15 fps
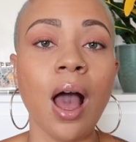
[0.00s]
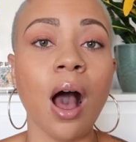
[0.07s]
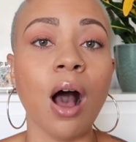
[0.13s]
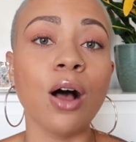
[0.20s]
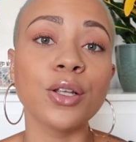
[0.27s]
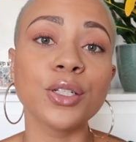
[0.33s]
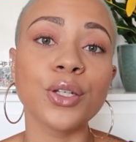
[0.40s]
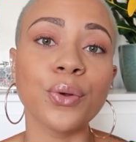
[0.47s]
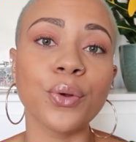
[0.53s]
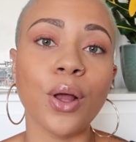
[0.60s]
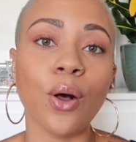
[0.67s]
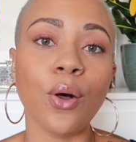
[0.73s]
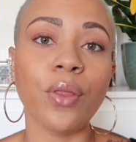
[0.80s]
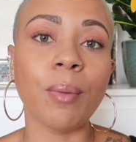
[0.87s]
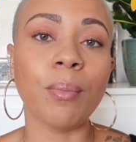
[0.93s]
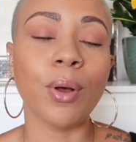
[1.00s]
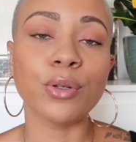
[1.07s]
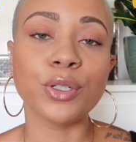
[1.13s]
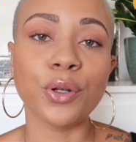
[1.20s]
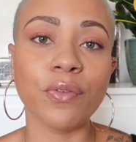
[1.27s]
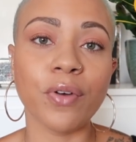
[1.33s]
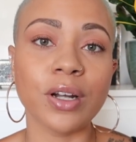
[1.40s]
I also know that
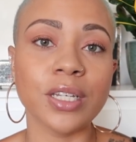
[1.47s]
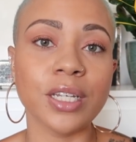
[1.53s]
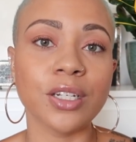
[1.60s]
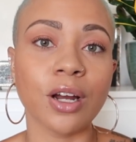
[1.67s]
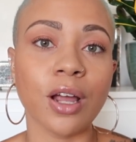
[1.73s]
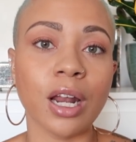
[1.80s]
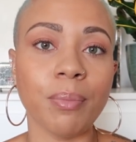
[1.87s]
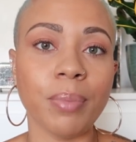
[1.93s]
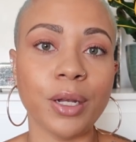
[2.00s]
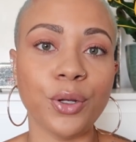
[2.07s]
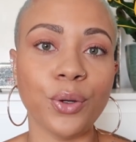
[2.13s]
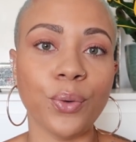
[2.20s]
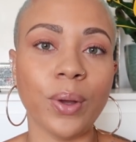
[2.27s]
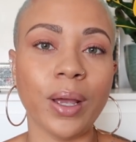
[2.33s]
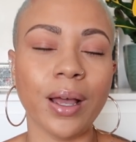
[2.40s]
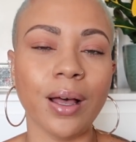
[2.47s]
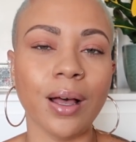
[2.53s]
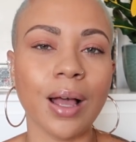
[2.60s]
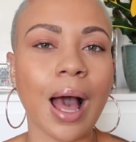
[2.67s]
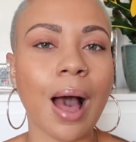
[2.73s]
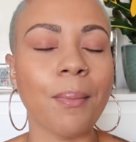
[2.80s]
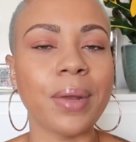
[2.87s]
most universities are gonna be doing a
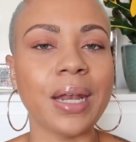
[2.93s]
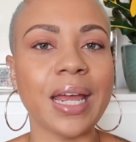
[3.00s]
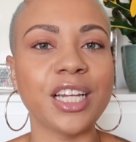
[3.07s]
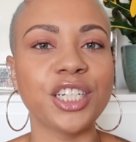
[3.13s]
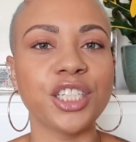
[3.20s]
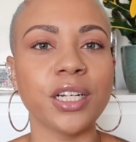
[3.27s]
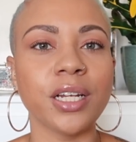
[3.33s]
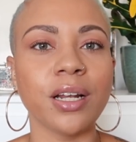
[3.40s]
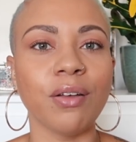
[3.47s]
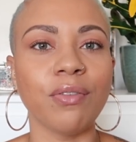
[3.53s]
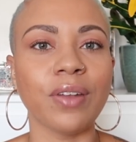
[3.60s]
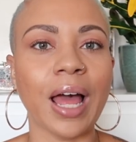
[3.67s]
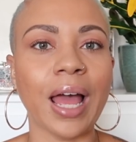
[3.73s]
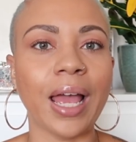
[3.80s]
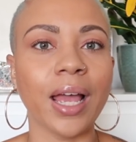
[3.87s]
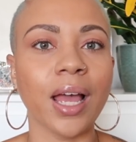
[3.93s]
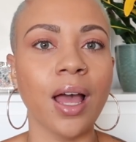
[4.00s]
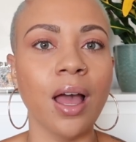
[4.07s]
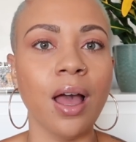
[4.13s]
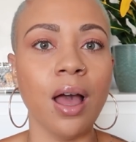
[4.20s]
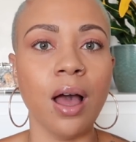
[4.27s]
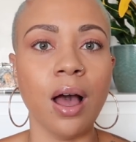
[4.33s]
combination of like
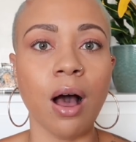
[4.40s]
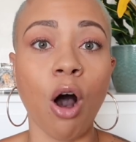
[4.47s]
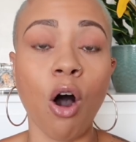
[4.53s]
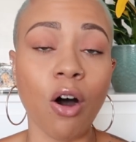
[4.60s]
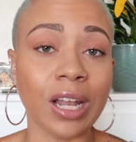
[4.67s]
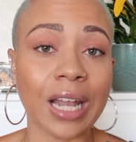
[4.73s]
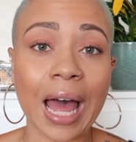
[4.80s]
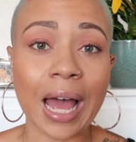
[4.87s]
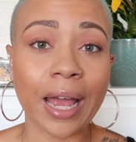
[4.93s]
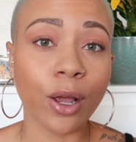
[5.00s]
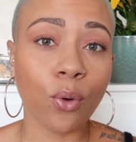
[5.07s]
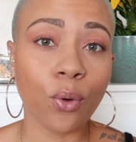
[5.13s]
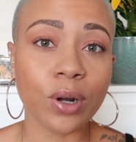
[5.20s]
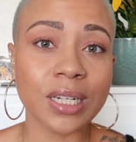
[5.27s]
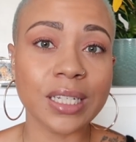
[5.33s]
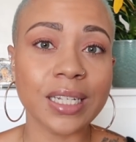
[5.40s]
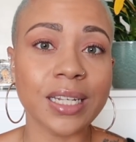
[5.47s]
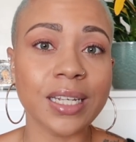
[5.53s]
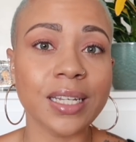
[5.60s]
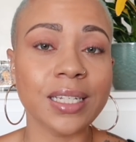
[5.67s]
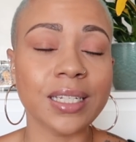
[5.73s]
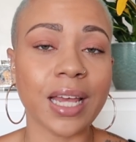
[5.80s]
online
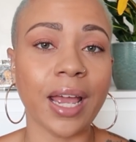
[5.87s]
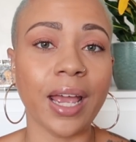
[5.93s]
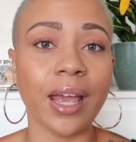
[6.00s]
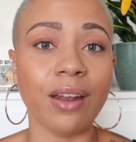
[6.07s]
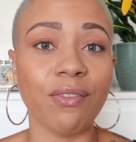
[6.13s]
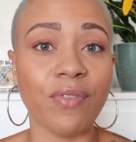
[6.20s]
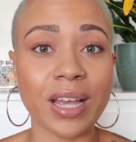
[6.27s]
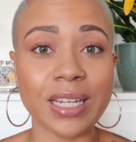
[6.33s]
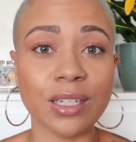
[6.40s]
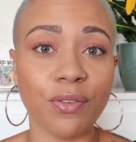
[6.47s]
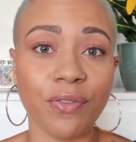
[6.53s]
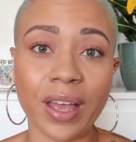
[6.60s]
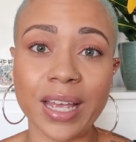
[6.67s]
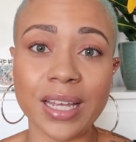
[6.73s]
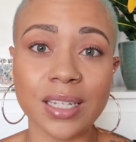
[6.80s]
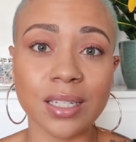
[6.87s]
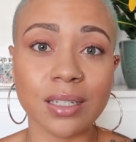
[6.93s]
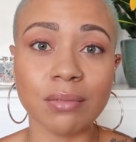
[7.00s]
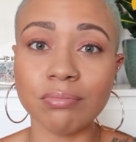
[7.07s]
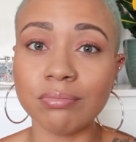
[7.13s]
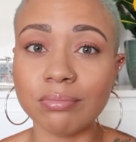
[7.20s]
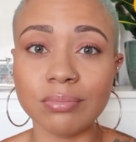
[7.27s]
courses and
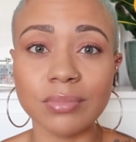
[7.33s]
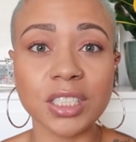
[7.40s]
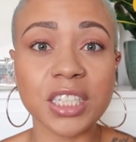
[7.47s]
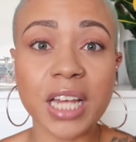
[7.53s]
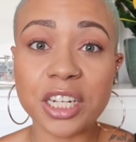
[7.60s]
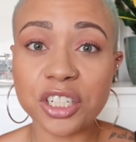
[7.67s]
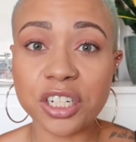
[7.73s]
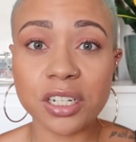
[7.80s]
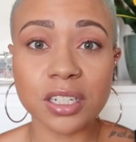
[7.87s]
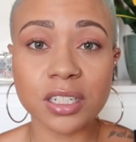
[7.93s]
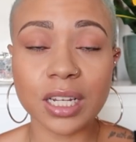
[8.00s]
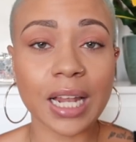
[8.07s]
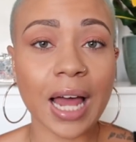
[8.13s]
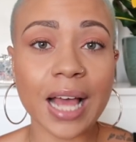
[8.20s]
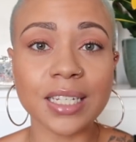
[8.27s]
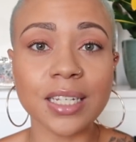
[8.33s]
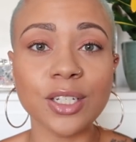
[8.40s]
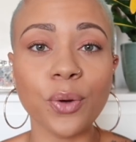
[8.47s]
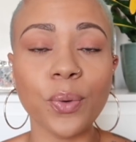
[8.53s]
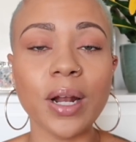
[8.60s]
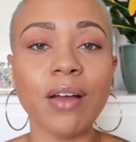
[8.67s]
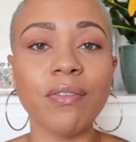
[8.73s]
face-to-face sessions,
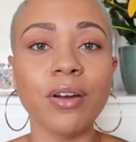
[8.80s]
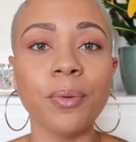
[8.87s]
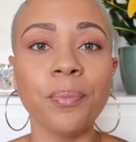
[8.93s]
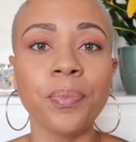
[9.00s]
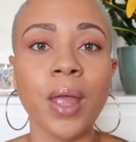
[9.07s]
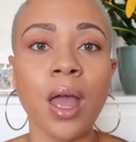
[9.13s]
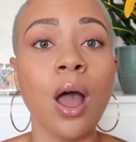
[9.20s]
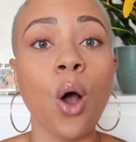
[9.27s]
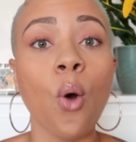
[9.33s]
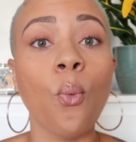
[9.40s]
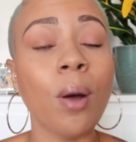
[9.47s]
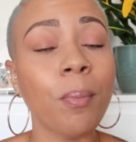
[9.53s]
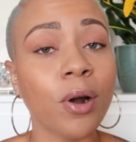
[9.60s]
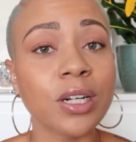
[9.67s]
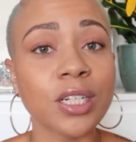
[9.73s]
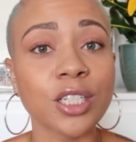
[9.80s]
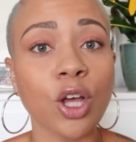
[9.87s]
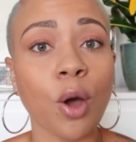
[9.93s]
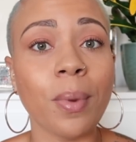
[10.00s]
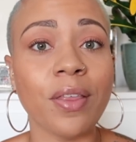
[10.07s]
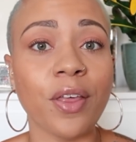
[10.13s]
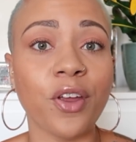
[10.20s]
classes or whatever. One person
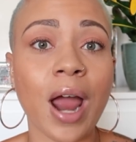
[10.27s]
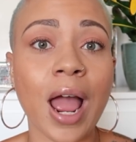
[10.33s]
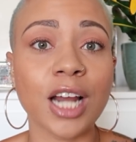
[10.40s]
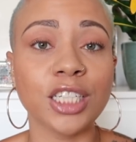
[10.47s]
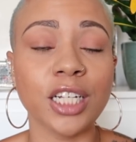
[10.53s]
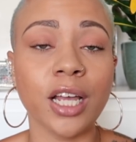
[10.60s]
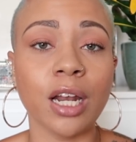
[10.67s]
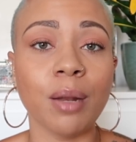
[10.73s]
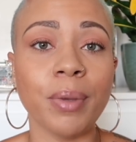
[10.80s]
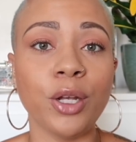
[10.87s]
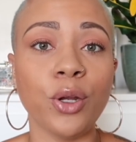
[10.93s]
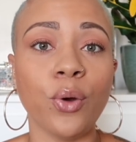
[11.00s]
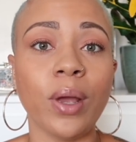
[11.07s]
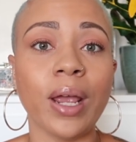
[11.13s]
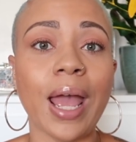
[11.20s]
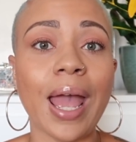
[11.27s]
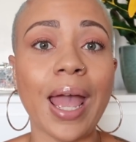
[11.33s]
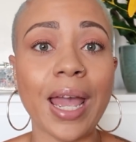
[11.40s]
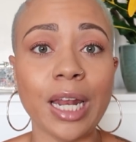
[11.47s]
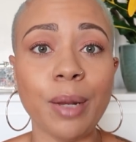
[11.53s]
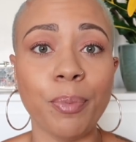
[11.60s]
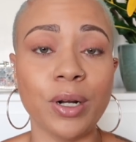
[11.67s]
told me that they're actually gonna be doing
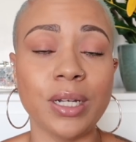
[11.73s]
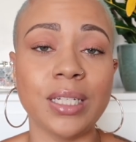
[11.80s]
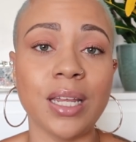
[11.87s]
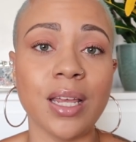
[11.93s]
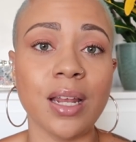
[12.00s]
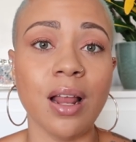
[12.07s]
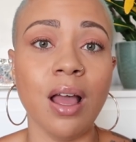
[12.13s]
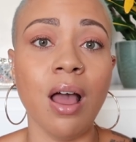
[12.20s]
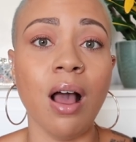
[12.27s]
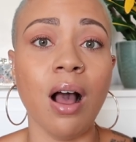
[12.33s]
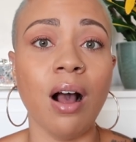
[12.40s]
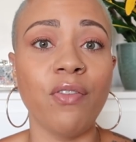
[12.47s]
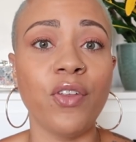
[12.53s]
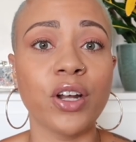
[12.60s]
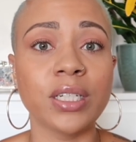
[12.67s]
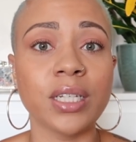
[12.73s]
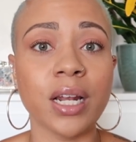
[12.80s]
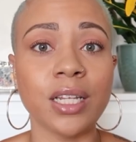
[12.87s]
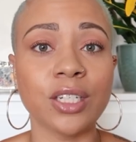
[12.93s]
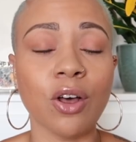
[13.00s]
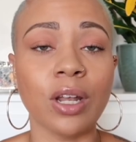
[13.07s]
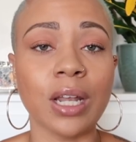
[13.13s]
80% of their
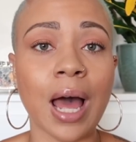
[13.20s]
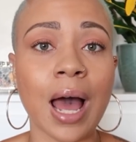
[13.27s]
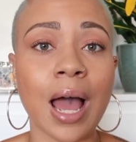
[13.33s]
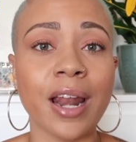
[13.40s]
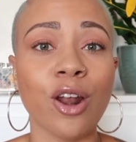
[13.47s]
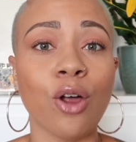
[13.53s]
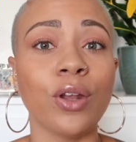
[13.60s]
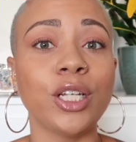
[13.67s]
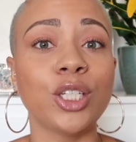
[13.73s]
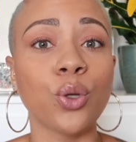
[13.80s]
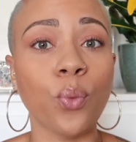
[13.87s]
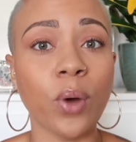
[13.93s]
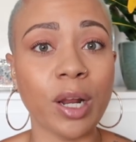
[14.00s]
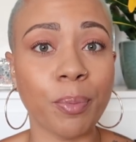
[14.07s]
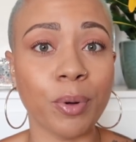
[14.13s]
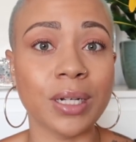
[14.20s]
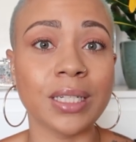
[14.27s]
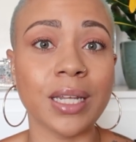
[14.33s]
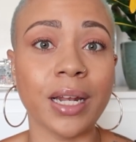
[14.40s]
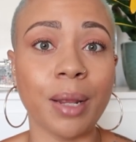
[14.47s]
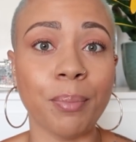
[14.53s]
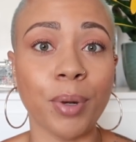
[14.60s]
studies online and only
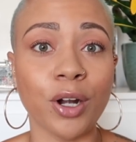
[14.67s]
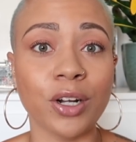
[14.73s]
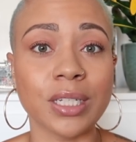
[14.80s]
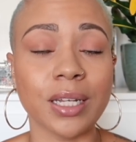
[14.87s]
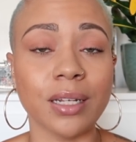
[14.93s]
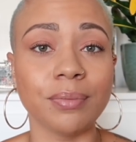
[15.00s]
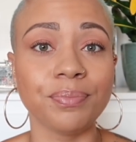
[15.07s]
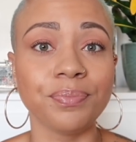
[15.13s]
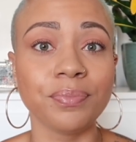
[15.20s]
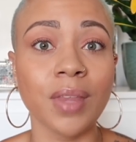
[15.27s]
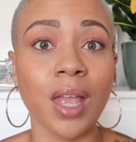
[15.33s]
20% in person.